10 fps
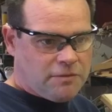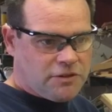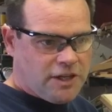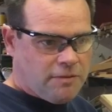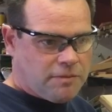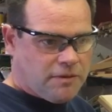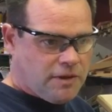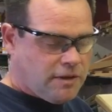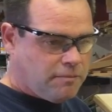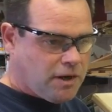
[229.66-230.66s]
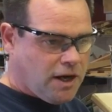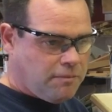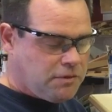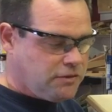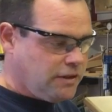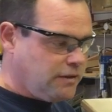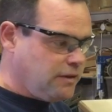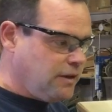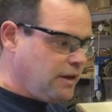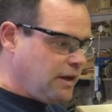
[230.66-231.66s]
shape but opposite
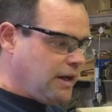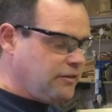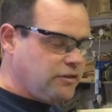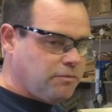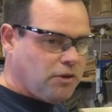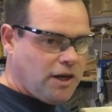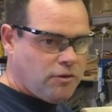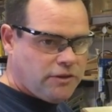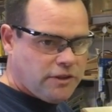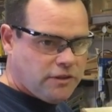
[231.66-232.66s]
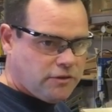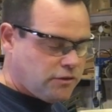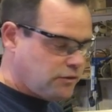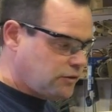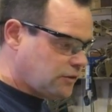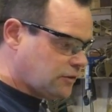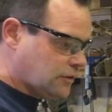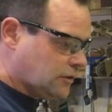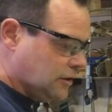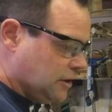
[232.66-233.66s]
as the plywood that you used.
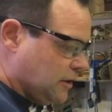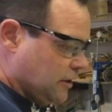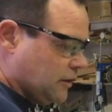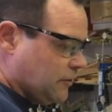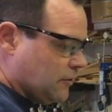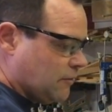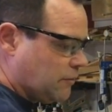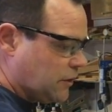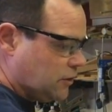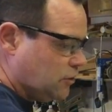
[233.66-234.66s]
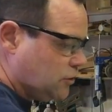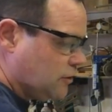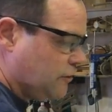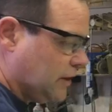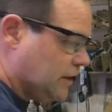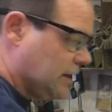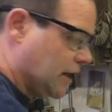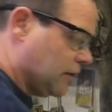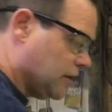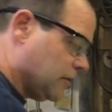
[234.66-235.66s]
The 2 should fit
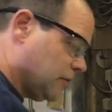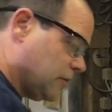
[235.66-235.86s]
together